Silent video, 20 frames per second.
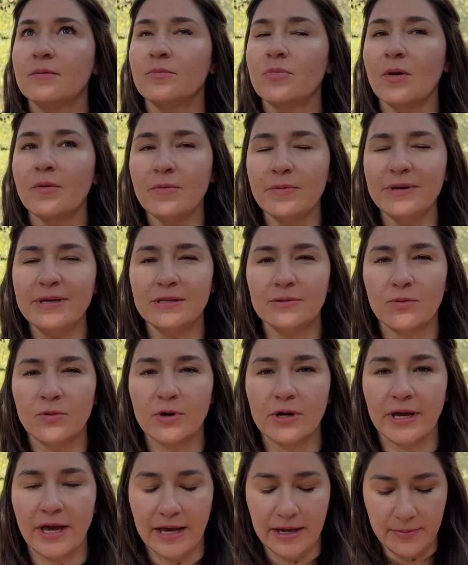Probably in the
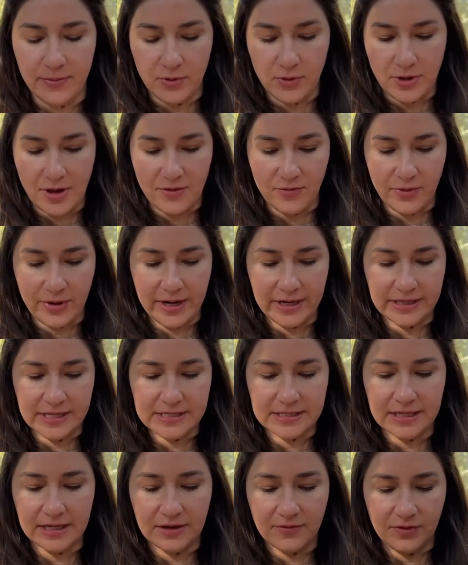morning I could pull off wearing
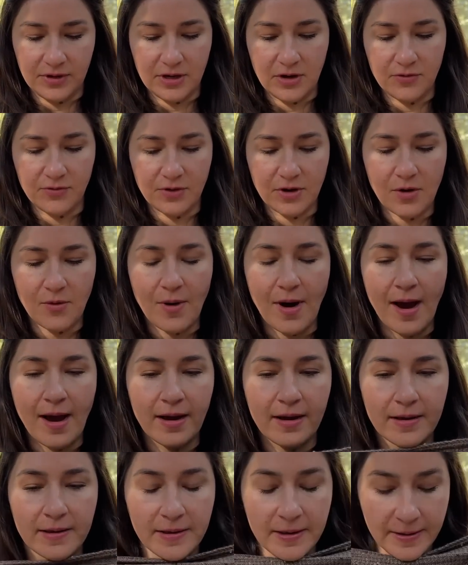this, like if we go for a
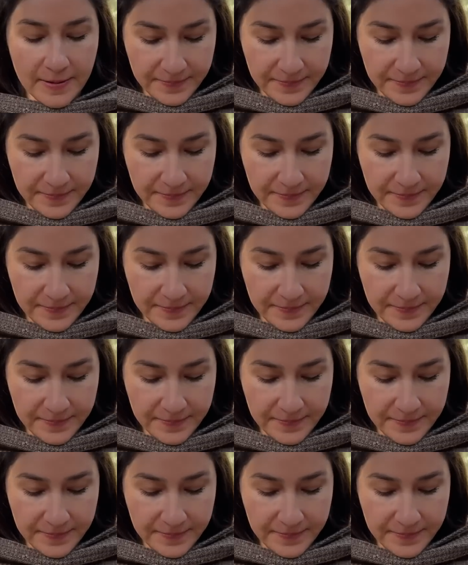walk.